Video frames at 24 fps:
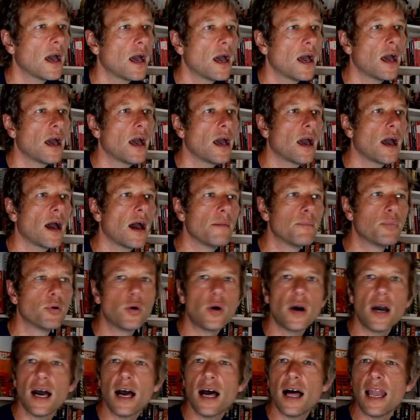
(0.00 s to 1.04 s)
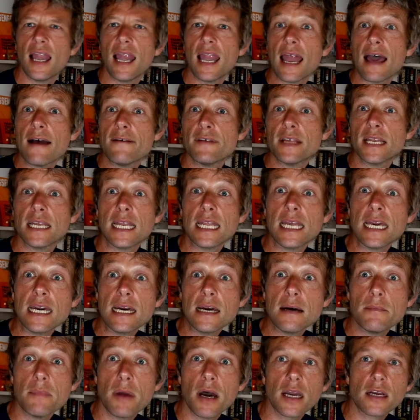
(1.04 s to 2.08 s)
bought a
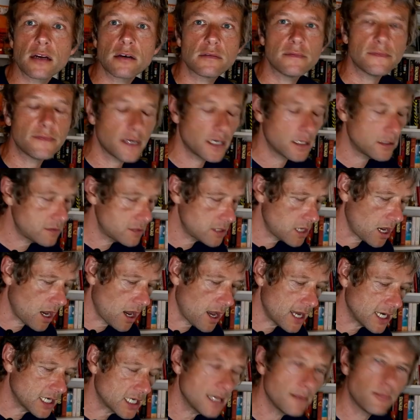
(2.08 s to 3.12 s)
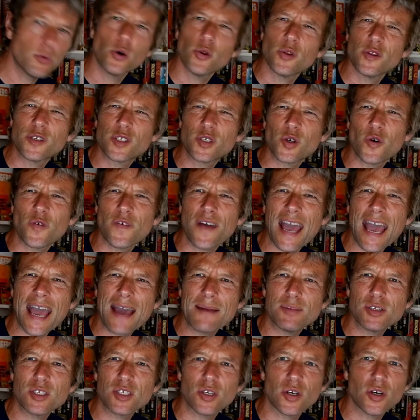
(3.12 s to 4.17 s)
lavalier microphone. I actually bought this off
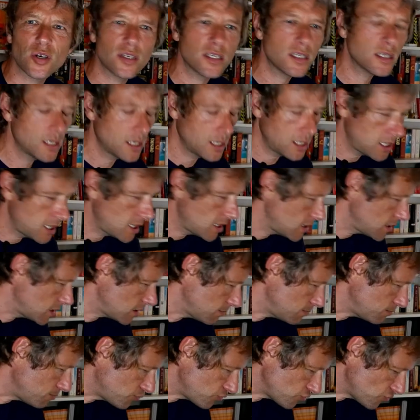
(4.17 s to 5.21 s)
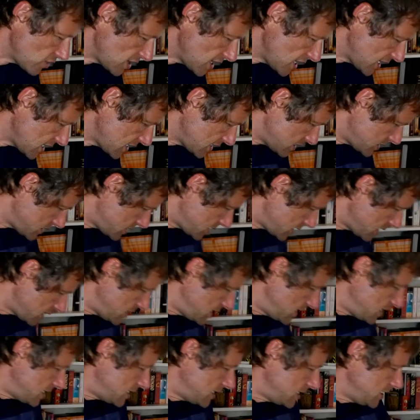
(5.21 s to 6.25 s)
Amazon. The brand
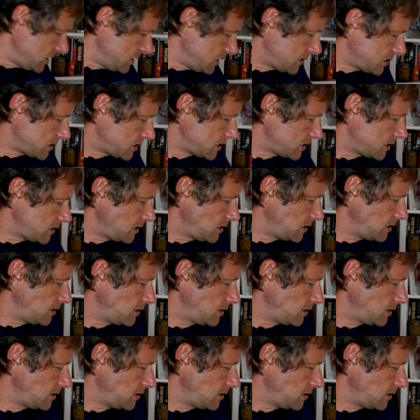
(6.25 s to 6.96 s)
is